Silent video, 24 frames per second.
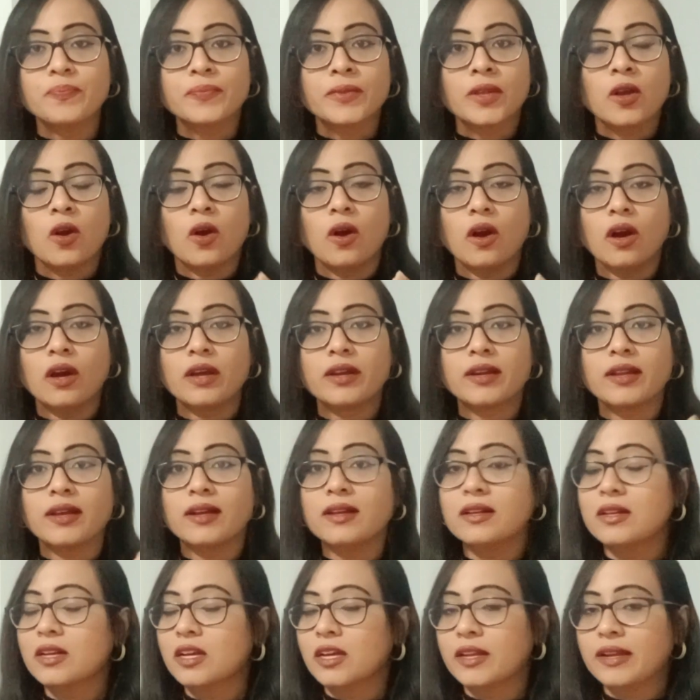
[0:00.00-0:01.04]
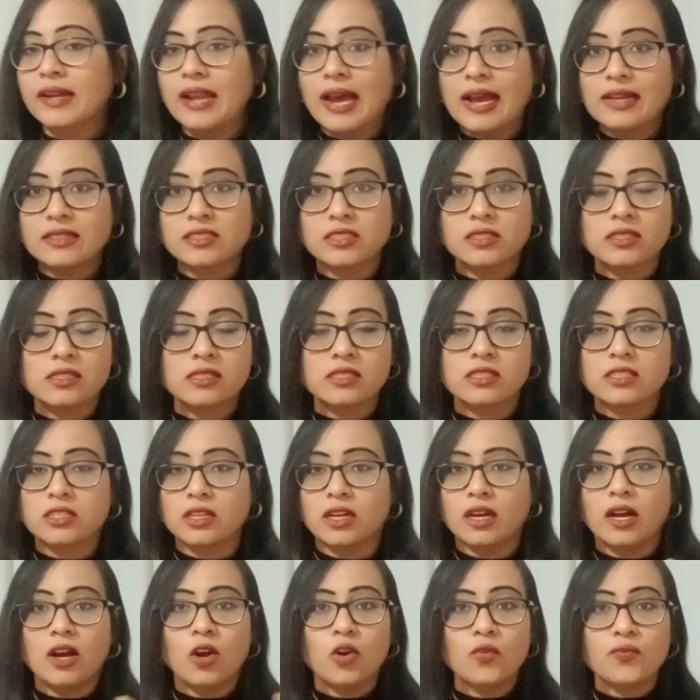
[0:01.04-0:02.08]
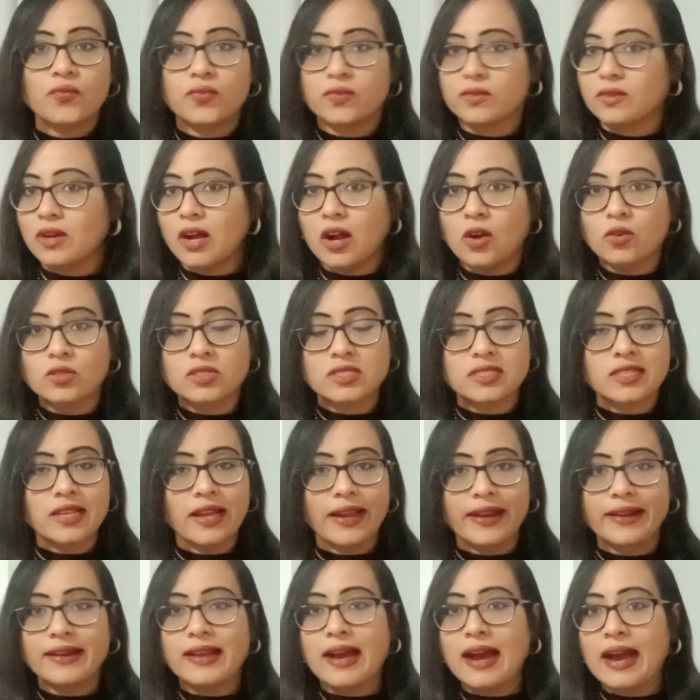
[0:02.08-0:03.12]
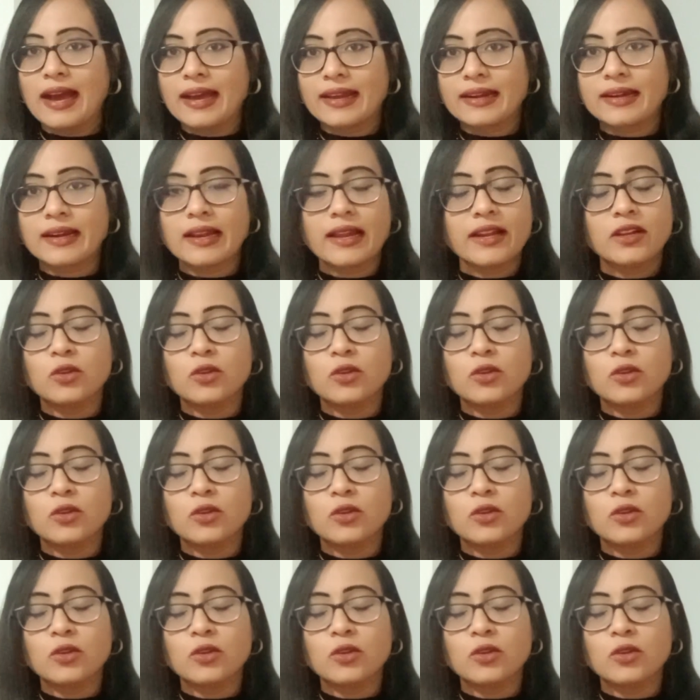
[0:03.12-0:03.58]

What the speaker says: or nationals of outside Ireland,